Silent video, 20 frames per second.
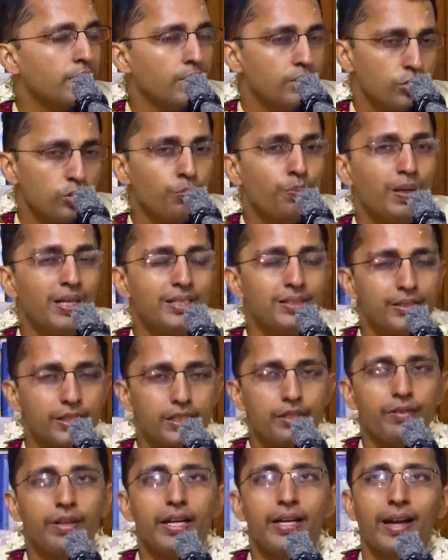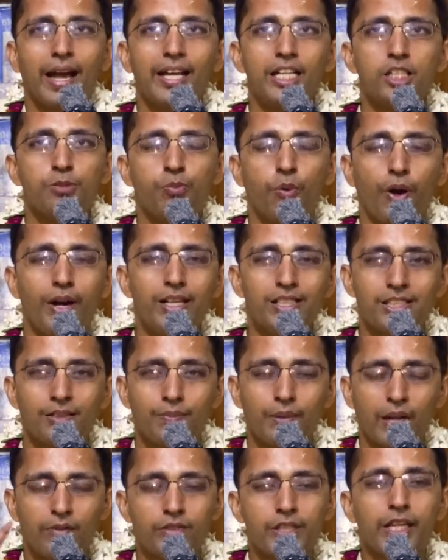So please, this is a very nice point.
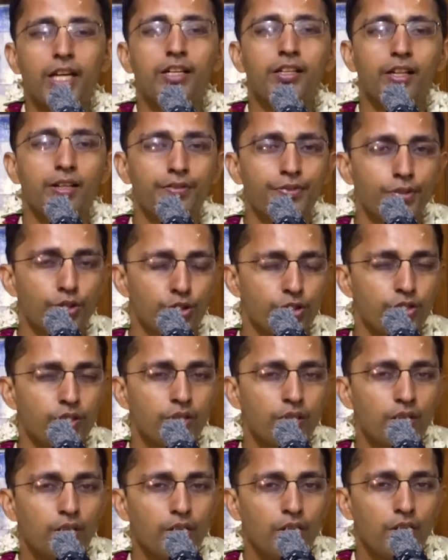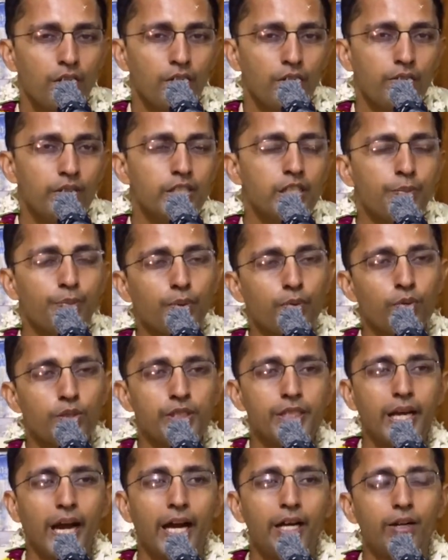Sometimes you get confused. Mr.
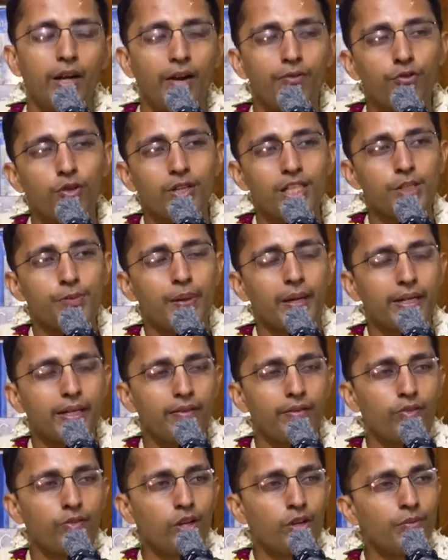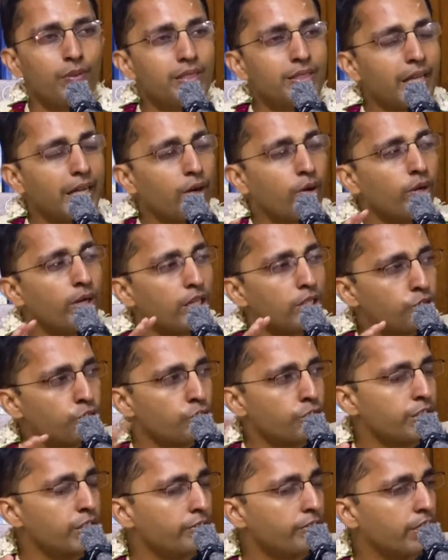Prabhuji, I have to respect everyone means I go and
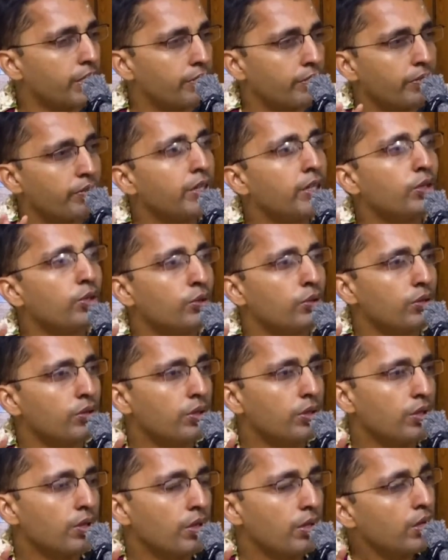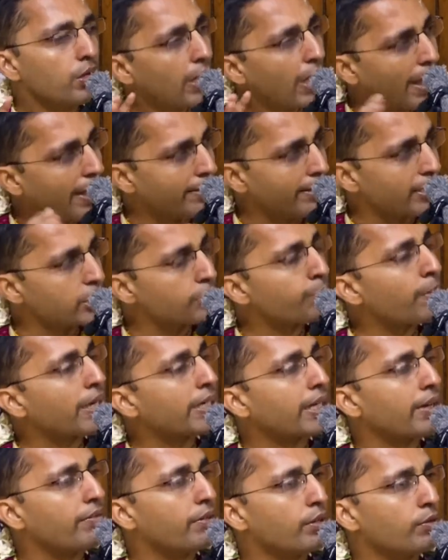associate with everyone. No. I
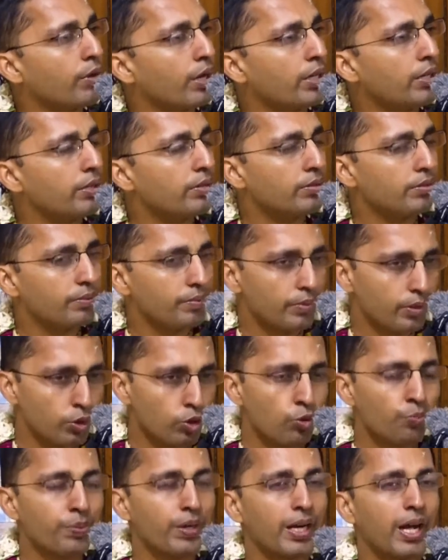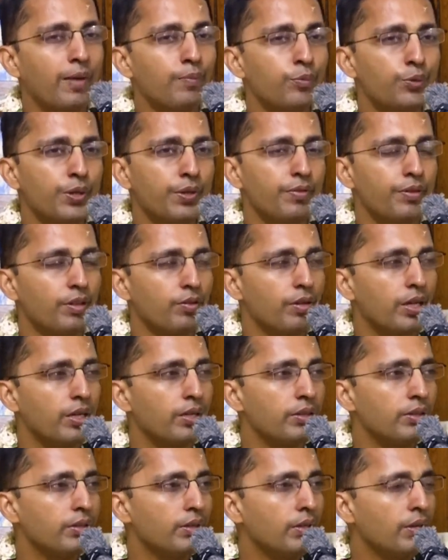respect everyone, do pranam to everyone,
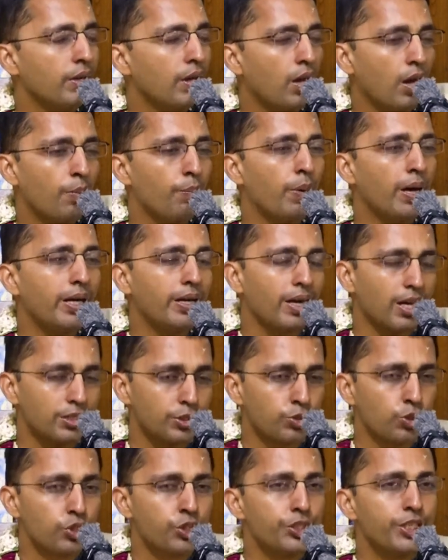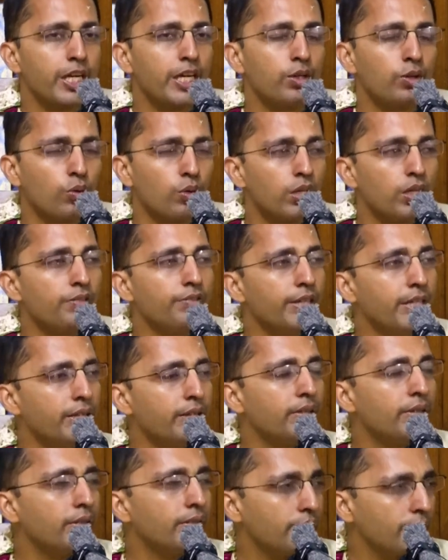but associate only with
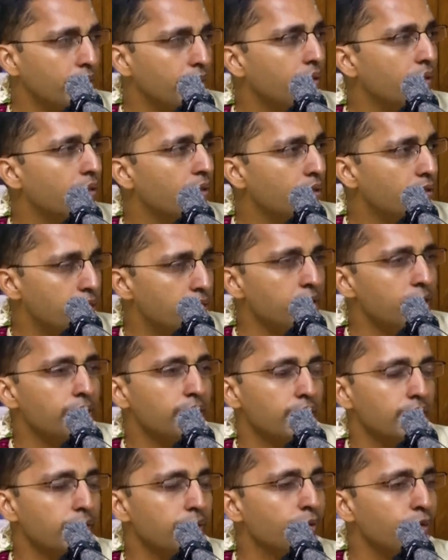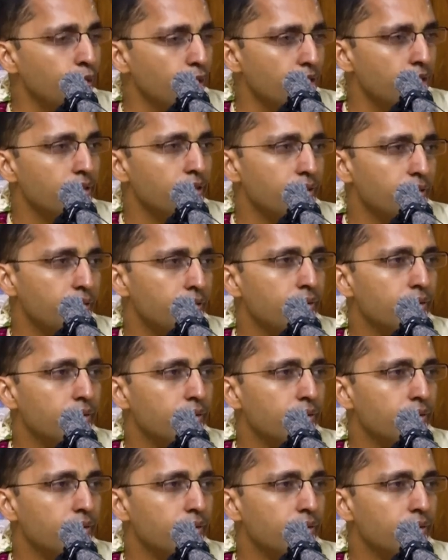sincere devotees.